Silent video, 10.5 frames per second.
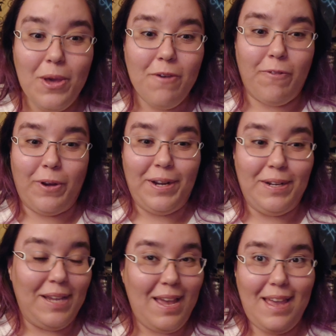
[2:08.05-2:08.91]

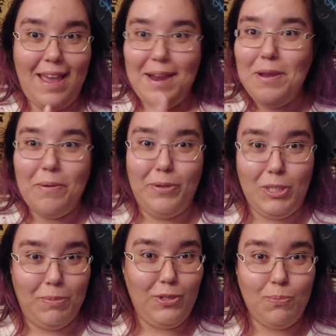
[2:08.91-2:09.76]
for anyone
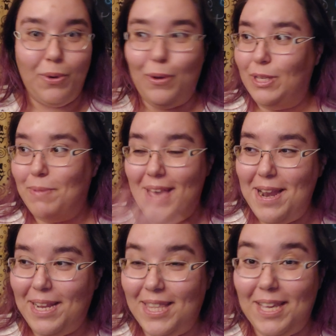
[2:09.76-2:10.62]
to be spoiled by
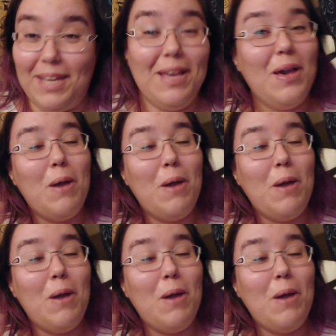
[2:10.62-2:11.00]
anything.